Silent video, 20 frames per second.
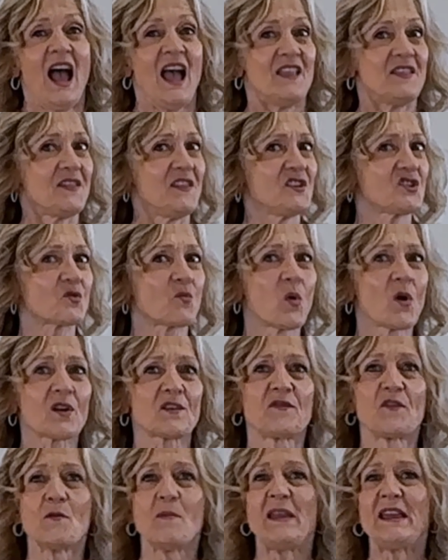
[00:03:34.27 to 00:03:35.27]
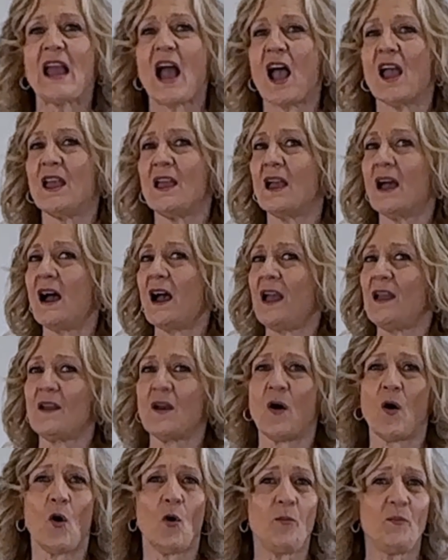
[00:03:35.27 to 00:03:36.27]
This worked for me. I
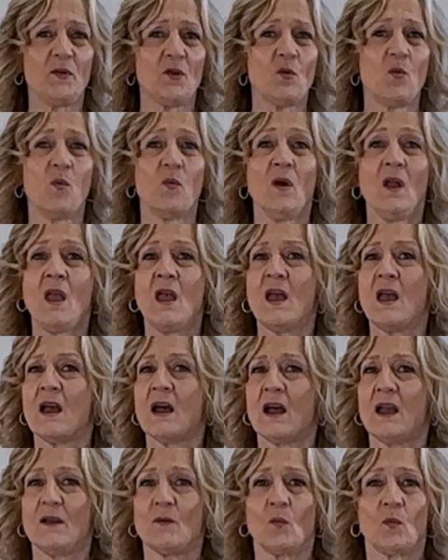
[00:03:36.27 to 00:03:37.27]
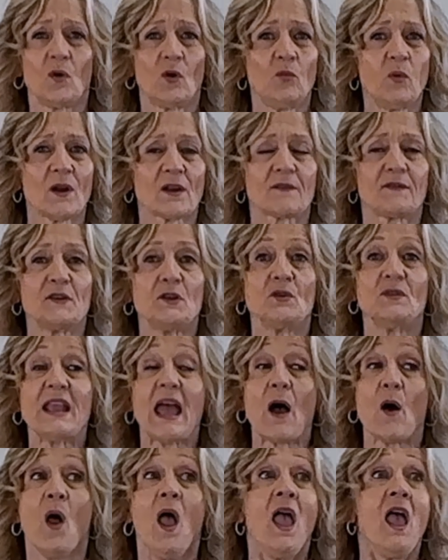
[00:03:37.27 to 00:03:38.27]
hope it will work for you.
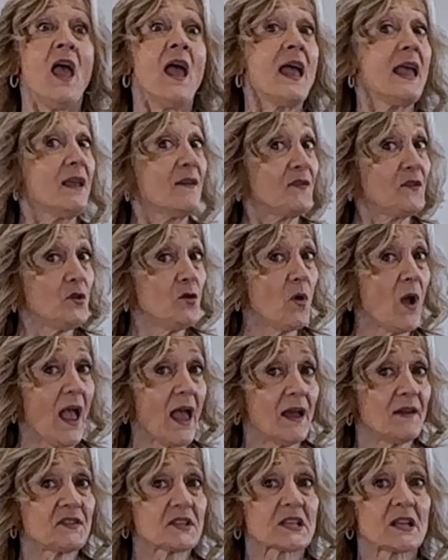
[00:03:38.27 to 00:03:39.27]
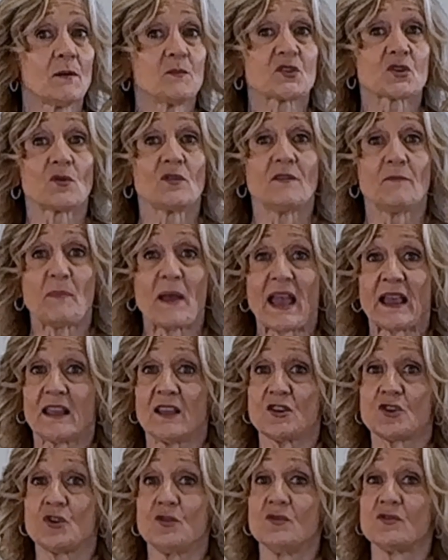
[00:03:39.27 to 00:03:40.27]
Now, if you have some sort of back
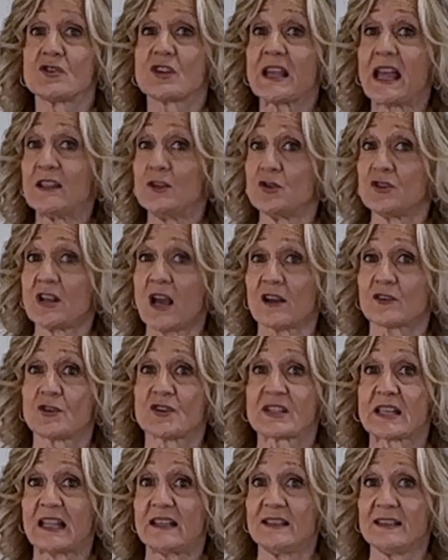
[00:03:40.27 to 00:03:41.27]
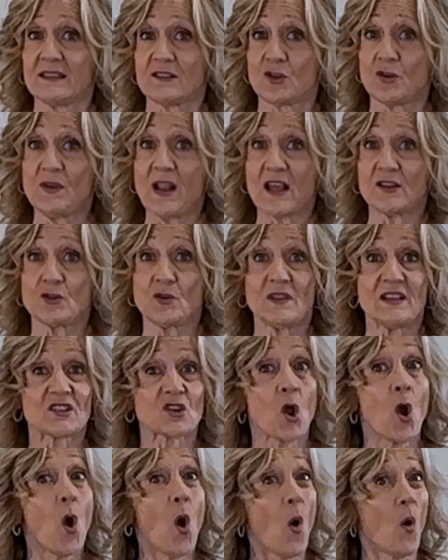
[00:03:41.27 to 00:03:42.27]
issues and your doctor said, do not do this,
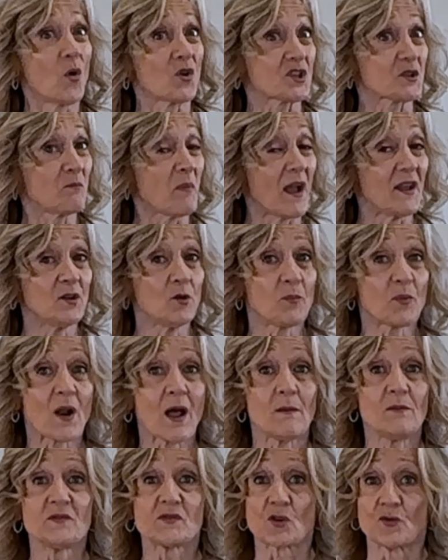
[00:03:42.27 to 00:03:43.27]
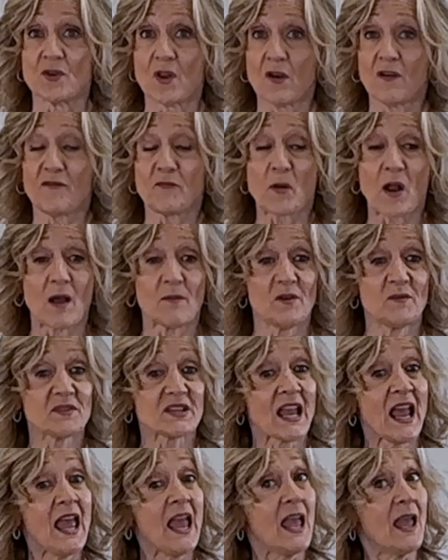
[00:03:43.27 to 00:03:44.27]
or spinal problems or nerve problems,
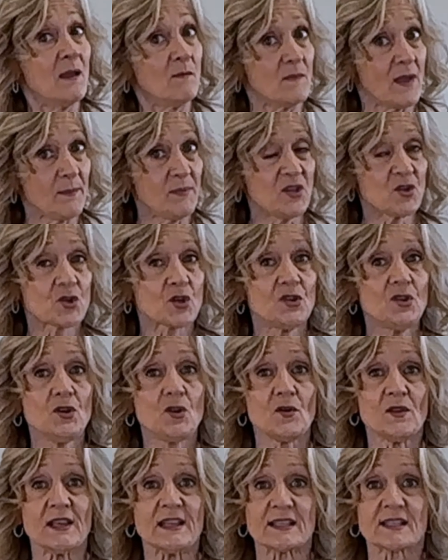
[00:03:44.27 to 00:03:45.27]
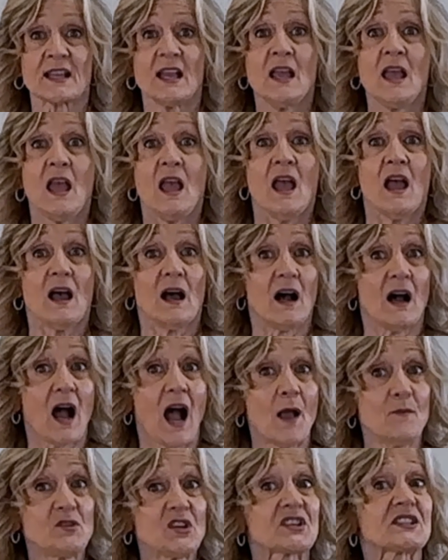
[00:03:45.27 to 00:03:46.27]
maybe you shouldn't do this.
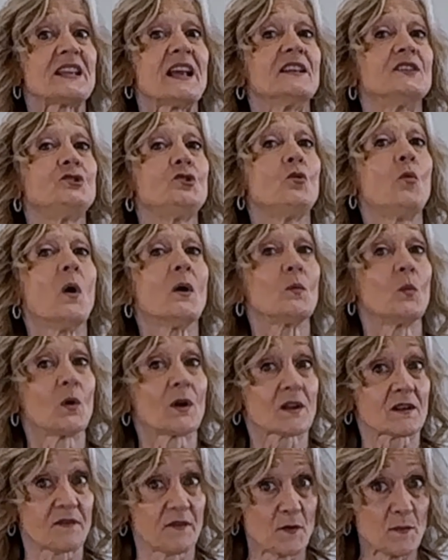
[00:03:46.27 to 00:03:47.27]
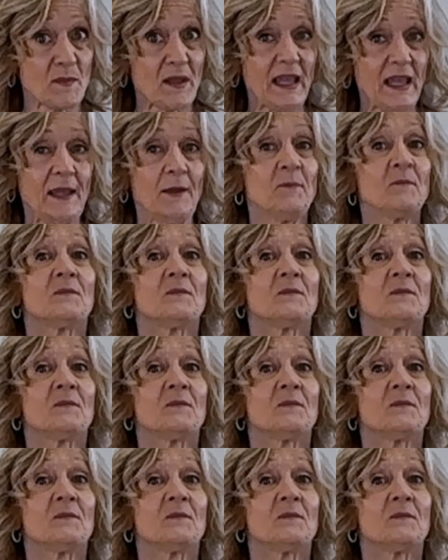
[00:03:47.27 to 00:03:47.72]
I'm just telling you what worked for me.